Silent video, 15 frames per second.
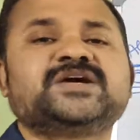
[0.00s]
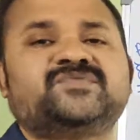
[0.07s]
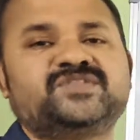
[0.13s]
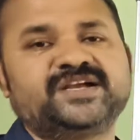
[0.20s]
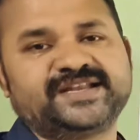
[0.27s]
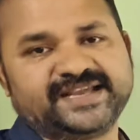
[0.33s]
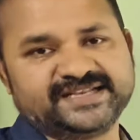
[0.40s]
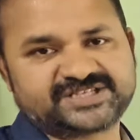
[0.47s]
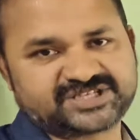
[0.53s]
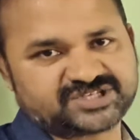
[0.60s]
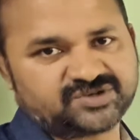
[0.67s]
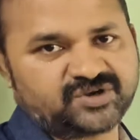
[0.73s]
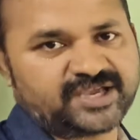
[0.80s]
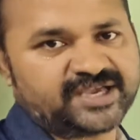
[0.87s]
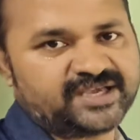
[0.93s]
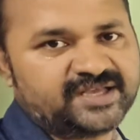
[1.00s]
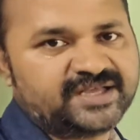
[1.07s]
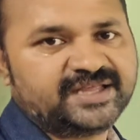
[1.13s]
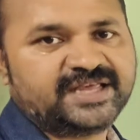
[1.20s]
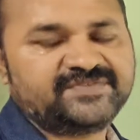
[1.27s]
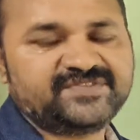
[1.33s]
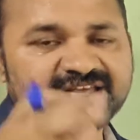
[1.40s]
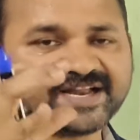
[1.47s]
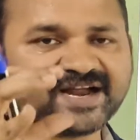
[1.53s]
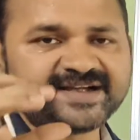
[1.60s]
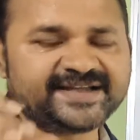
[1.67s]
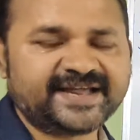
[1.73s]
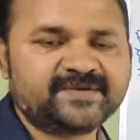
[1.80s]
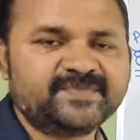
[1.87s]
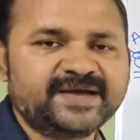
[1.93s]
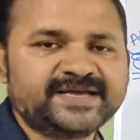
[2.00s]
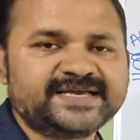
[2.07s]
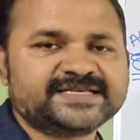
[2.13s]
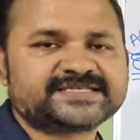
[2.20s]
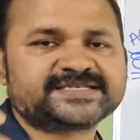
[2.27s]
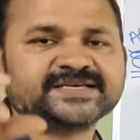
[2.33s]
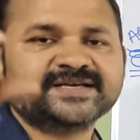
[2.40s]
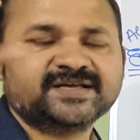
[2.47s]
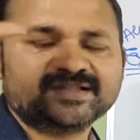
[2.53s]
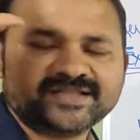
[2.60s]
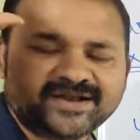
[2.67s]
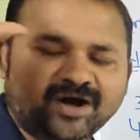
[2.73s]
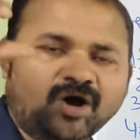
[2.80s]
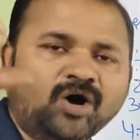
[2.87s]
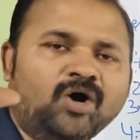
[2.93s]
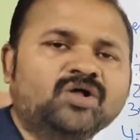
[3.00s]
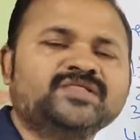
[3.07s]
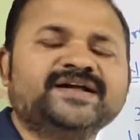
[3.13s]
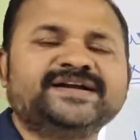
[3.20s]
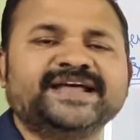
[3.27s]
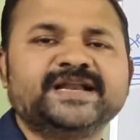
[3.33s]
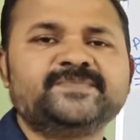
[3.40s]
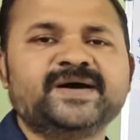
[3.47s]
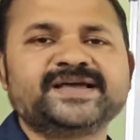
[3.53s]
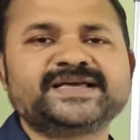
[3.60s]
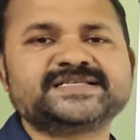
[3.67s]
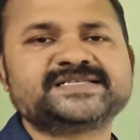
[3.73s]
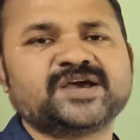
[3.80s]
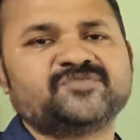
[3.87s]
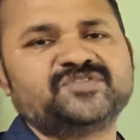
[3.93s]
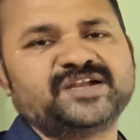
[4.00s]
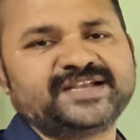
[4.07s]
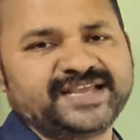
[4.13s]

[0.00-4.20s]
have the tails. Okay. If there are 10 monkeys, then all the 10 monkeys have the